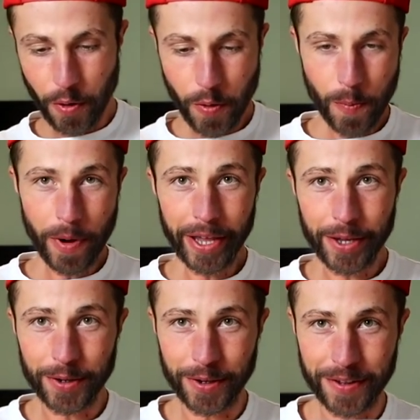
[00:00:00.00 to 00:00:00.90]
Oh my
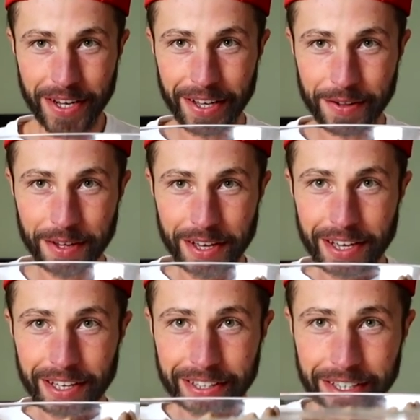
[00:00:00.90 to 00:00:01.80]
goodness, guys.
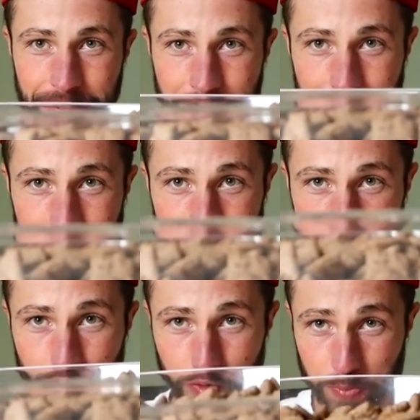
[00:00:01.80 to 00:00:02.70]
This is a
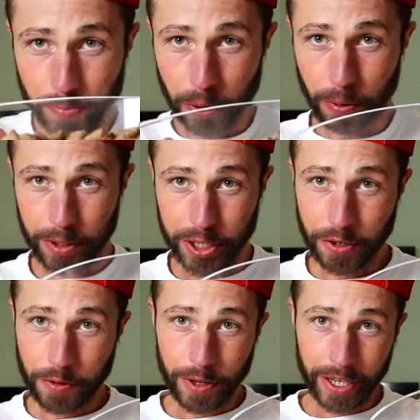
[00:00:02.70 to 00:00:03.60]
huge bowl,
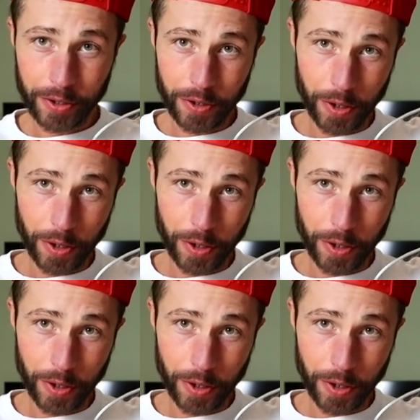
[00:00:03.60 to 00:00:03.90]
just to let you